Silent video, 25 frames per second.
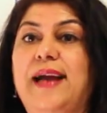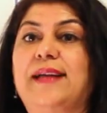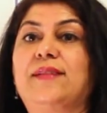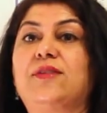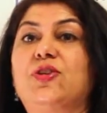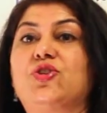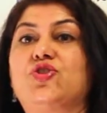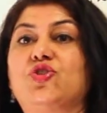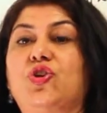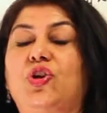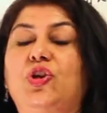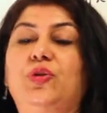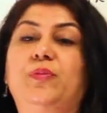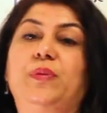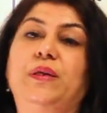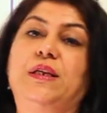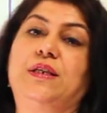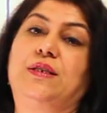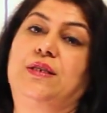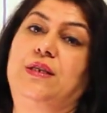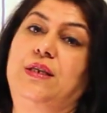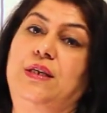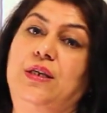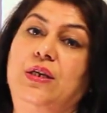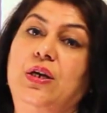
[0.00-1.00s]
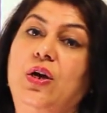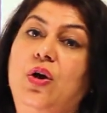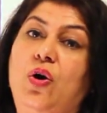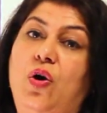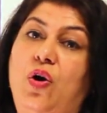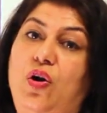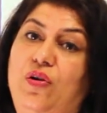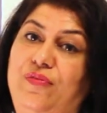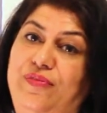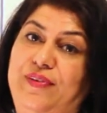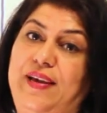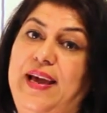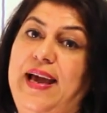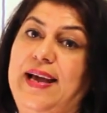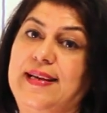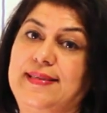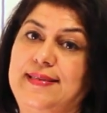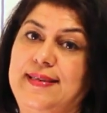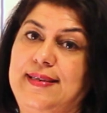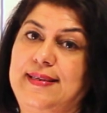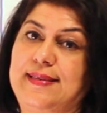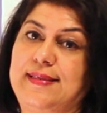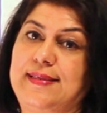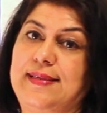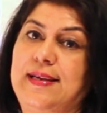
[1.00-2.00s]
and the solubility of
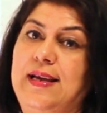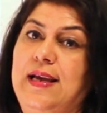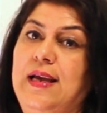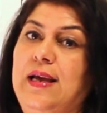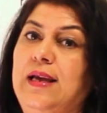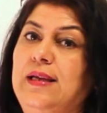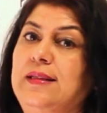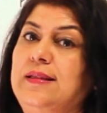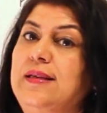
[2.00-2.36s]
gases.